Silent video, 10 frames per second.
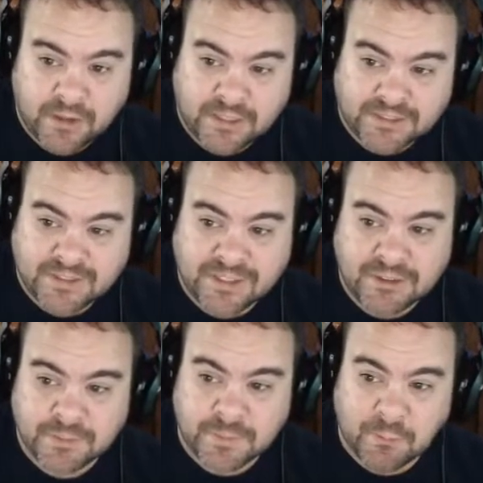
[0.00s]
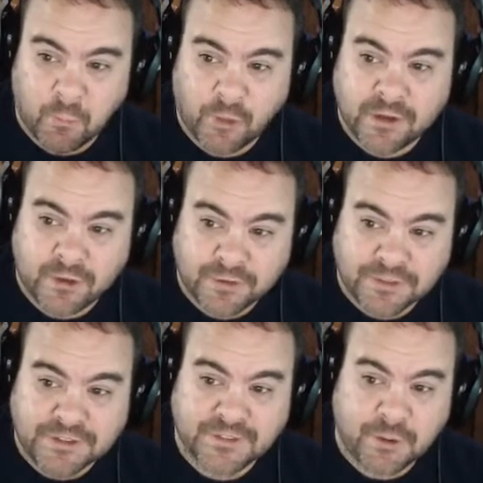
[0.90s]
he said he's been working on
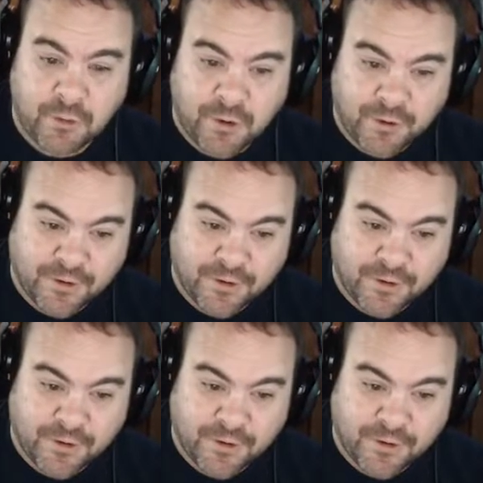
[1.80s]
this so hard.